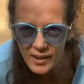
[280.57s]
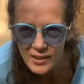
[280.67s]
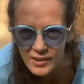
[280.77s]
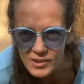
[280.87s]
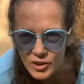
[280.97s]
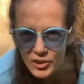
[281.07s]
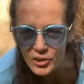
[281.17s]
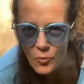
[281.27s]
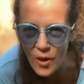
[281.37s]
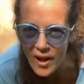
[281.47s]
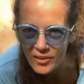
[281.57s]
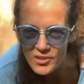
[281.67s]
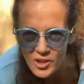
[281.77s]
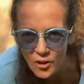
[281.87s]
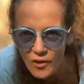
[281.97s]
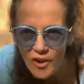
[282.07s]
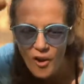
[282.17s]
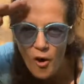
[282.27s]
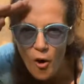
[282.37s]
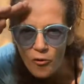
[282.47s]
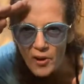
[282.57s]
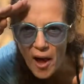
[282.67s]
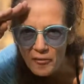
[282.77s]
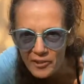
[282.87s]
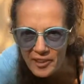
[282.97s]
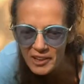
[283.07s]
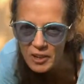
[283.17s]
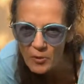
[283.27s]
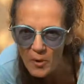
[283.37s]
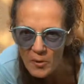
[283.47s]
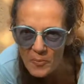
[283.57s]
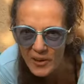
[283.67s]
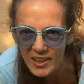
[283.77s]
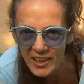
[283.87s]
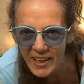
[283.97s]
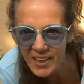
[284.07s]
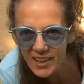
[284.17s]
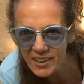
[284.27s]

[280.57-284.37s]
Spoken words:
That took a little while. So over now for the Clean Way with MariLana.